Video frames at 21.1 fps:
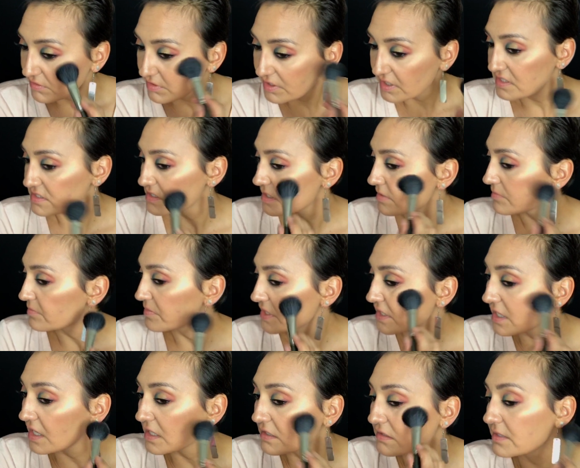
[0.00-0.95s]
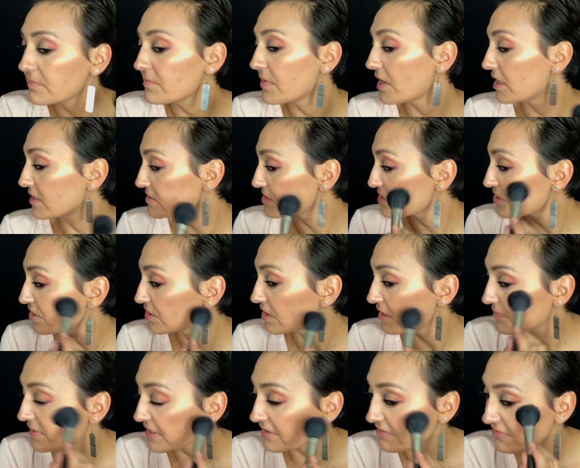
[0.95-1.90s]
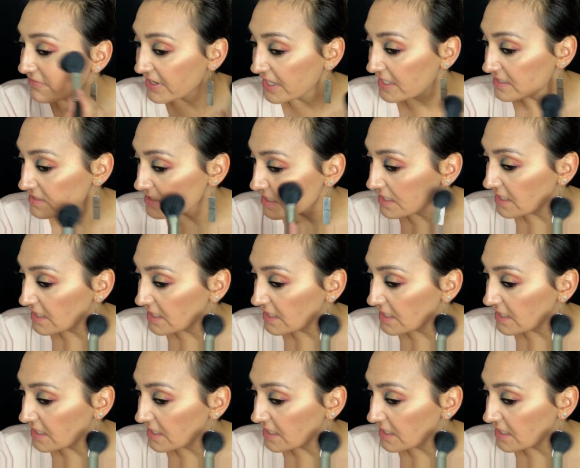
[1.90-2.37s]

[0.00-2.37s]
You guys There's that big ugly monster on my face.